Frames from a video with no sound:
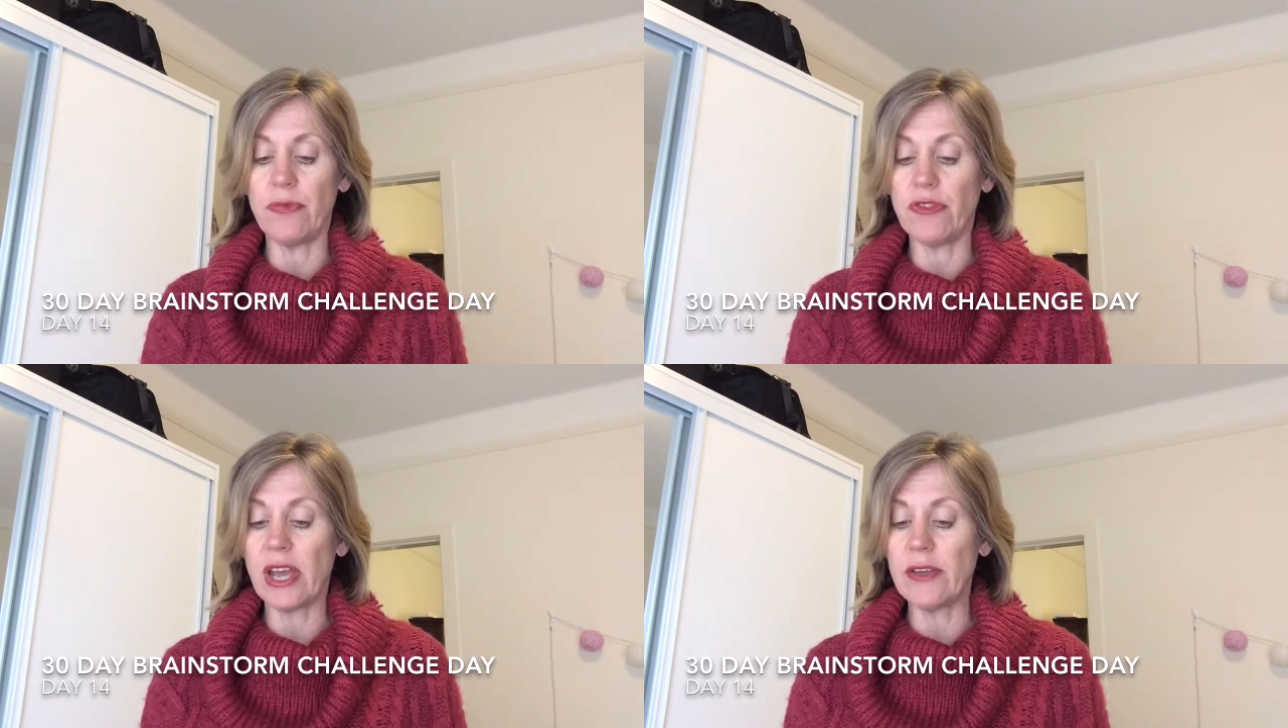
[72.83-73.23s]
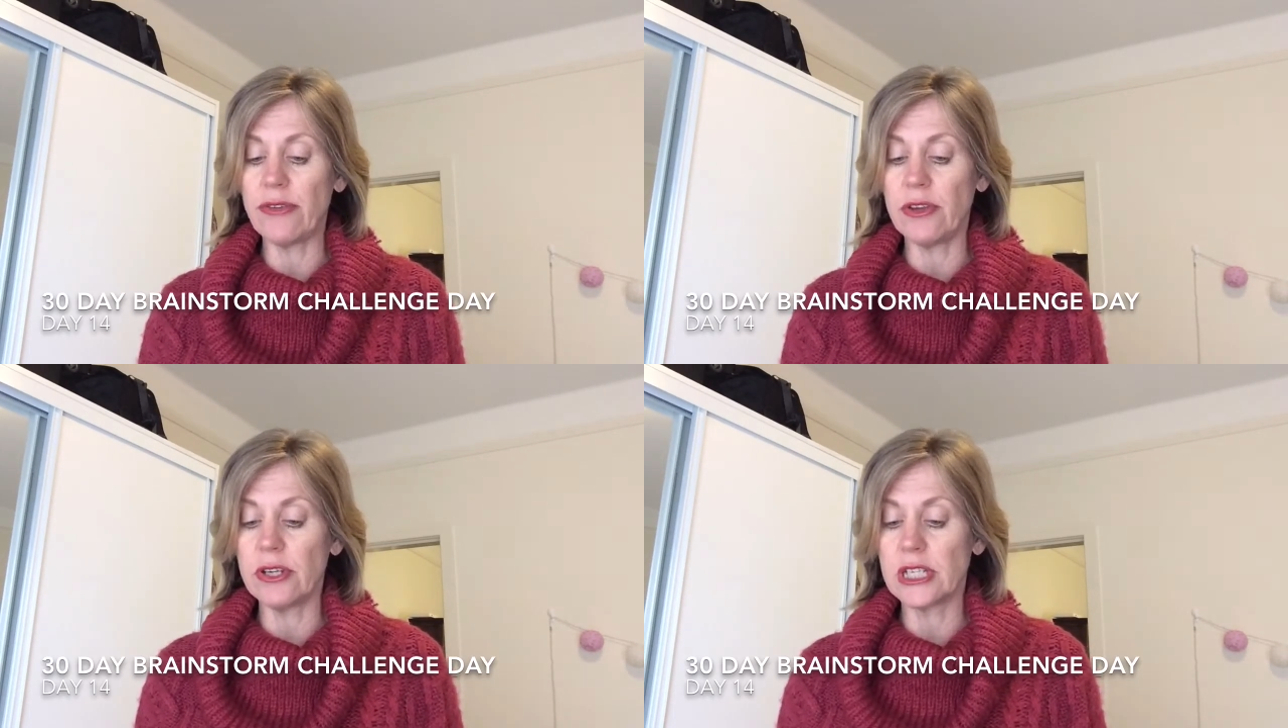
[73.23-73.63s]
And day
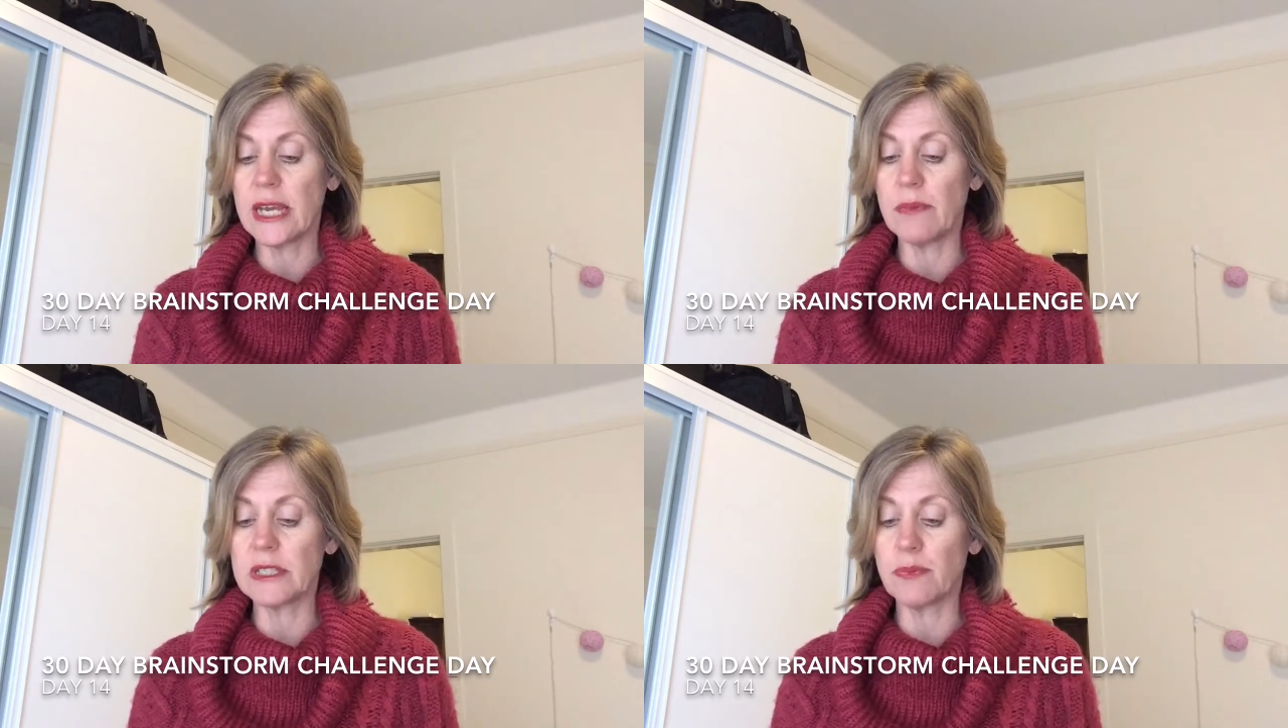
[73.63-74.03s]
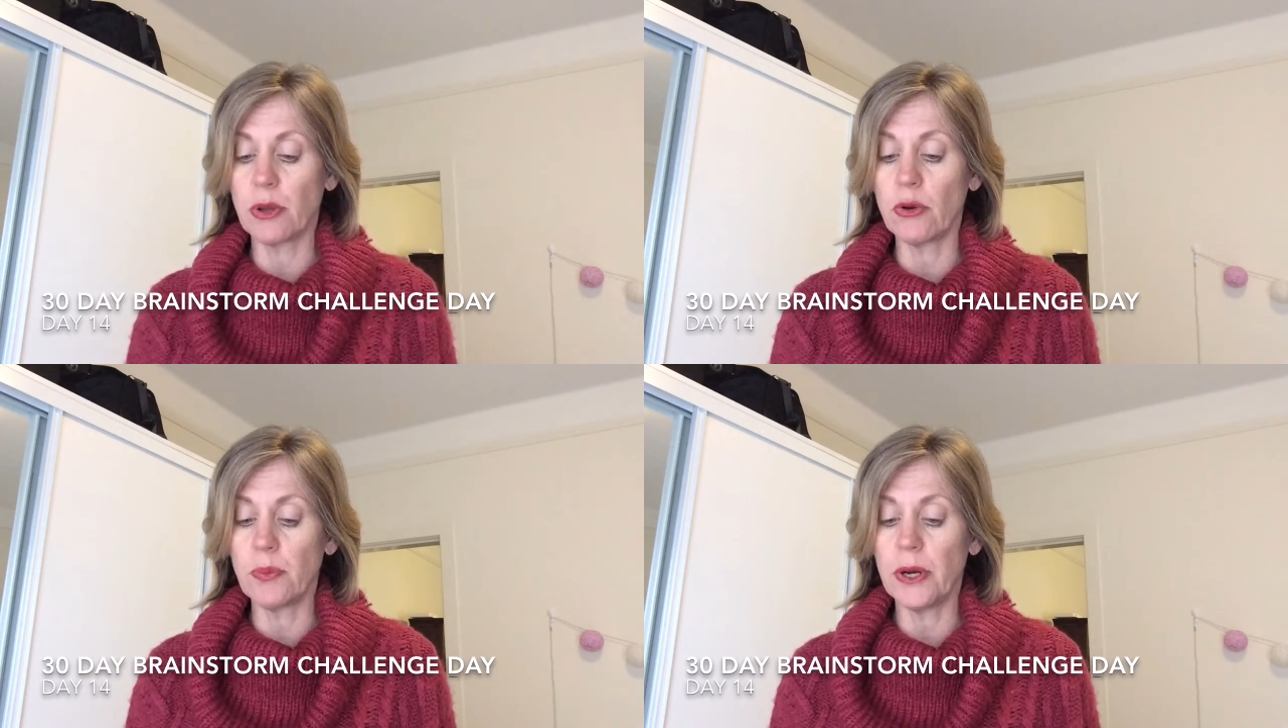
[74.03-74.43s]
13 was a
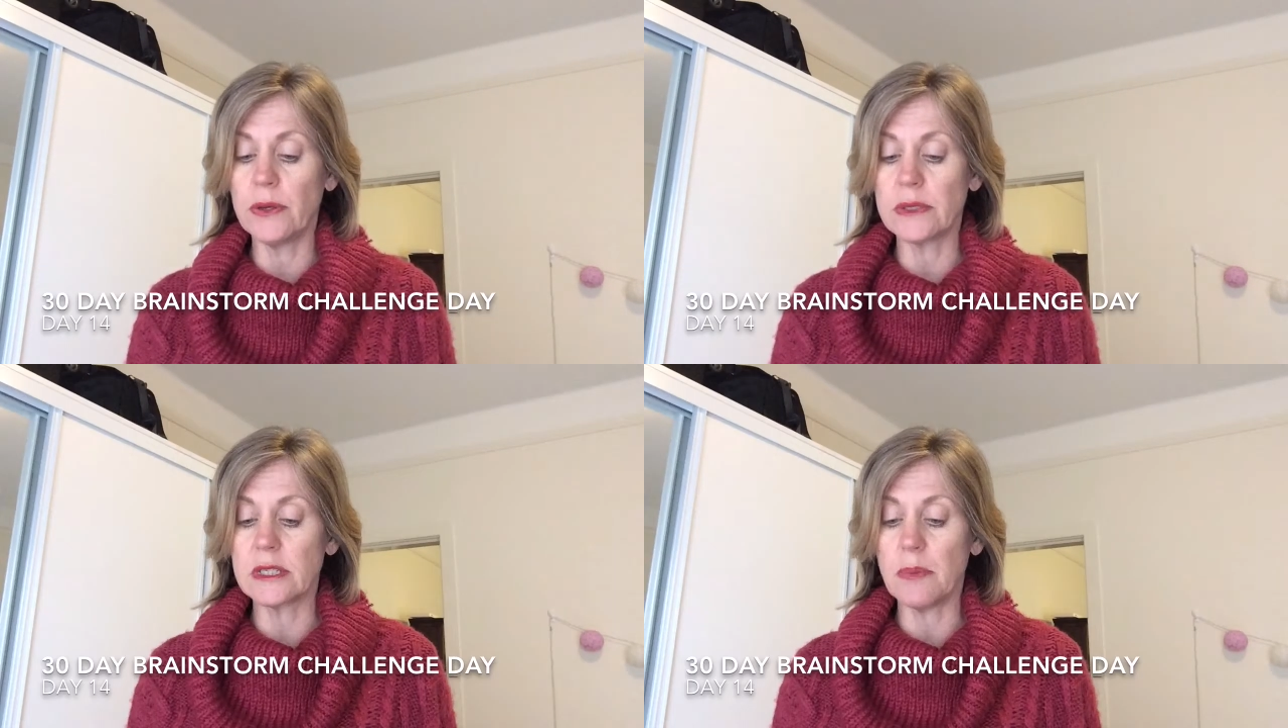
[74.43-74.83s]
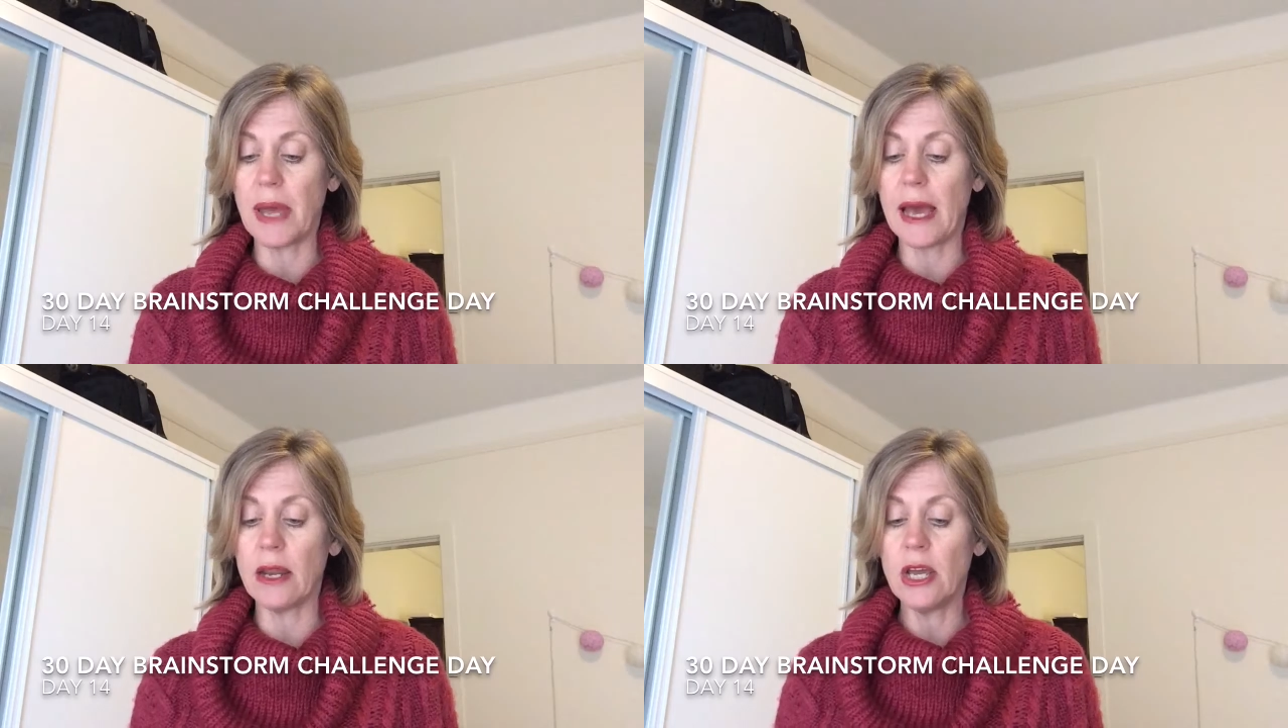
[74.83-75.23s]
blog post
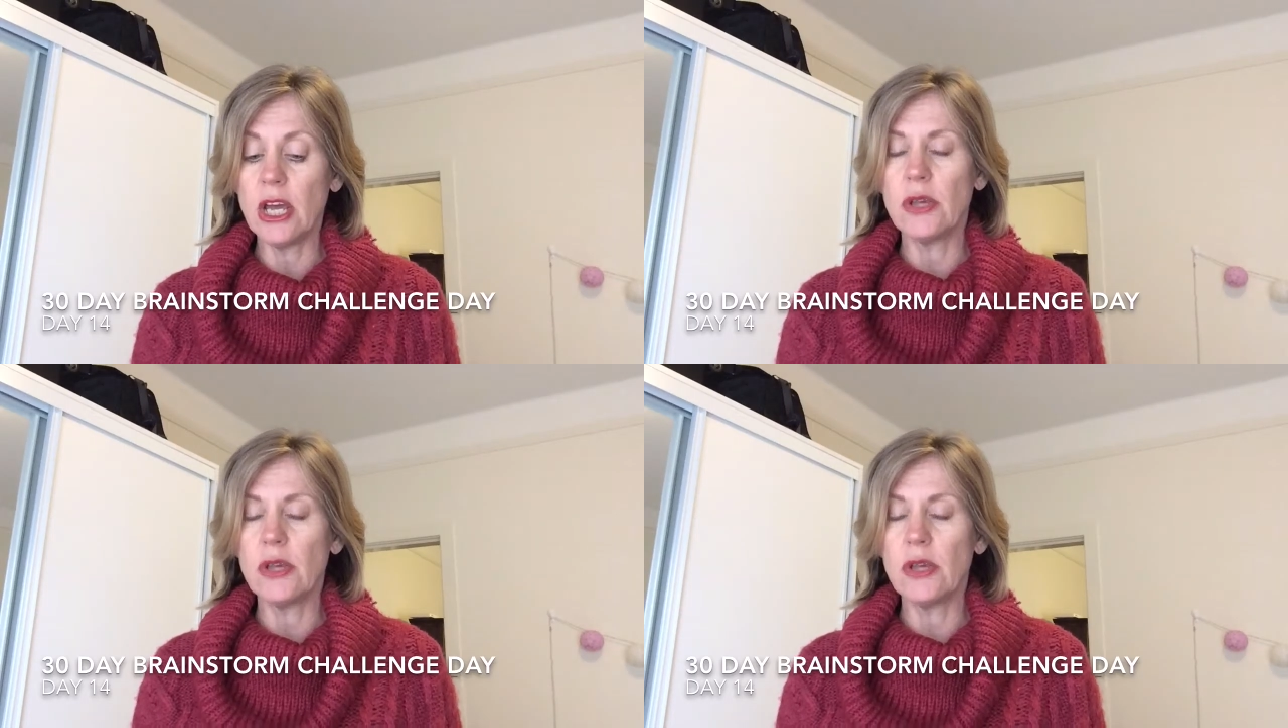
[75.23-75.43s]
about